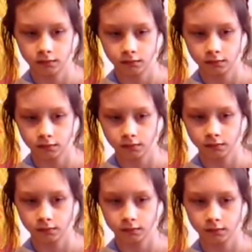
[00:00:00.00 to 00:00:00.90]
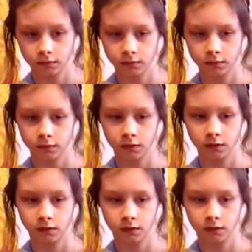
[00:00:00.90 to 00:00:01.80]

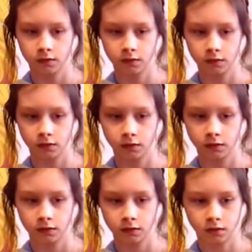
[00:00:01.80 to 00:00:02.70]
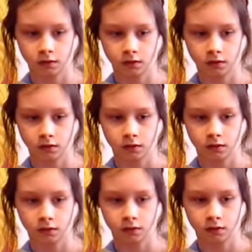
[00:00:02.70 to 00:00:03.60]

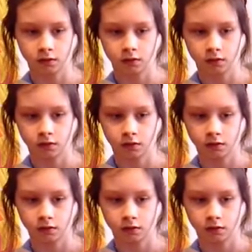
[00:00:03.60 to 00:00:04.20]
No words are spoken by the person on screen.